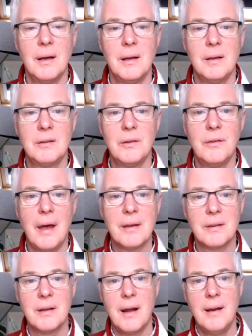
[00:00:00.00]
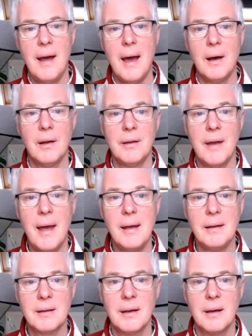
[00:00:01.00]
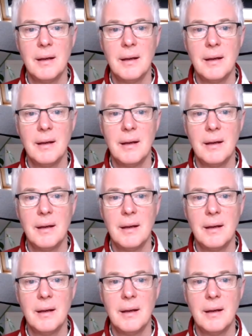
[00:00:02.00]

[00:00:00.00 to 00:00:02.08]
In 2008,